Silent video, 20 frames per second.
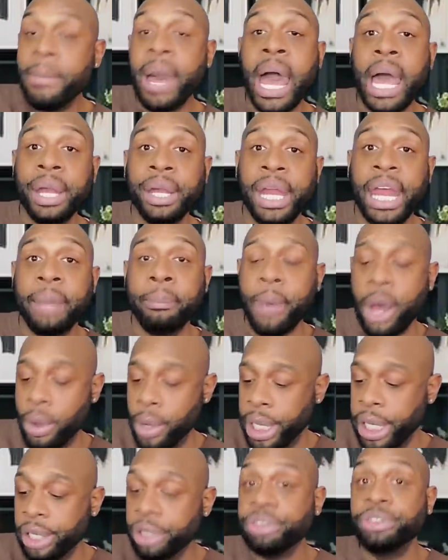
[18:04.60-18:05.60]
My neck
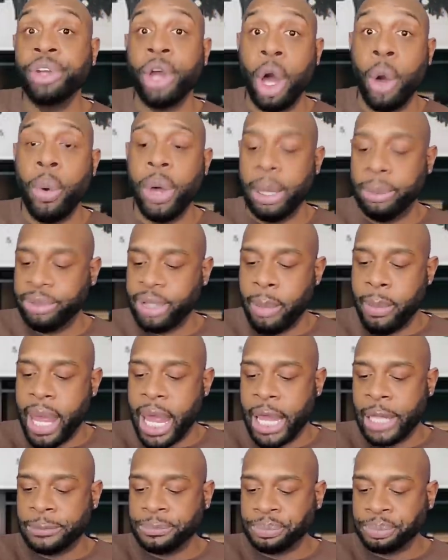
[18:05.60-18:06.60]
bone either know what I'm talking